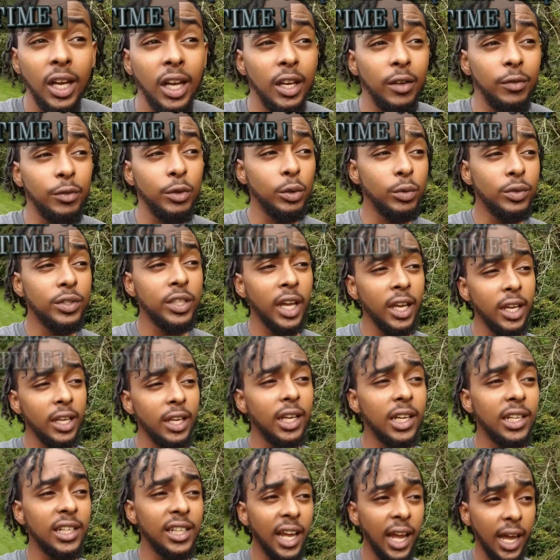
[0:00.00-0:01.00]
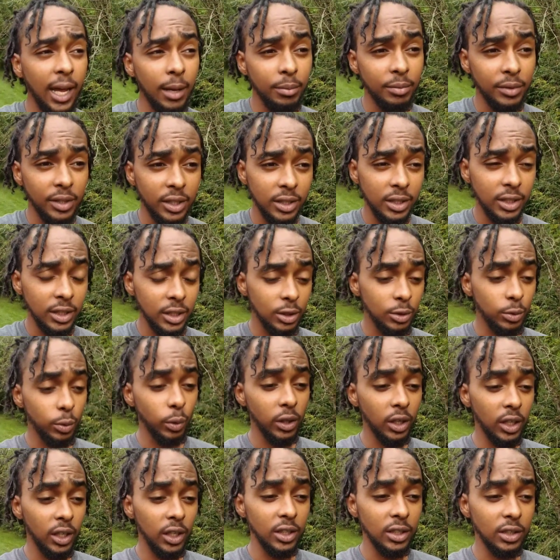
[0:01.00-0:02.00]
If you take a nap, this is
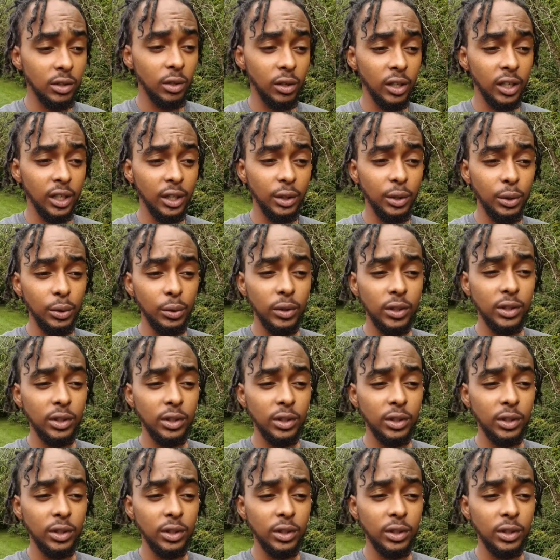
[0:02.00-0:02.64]
what it's going to do.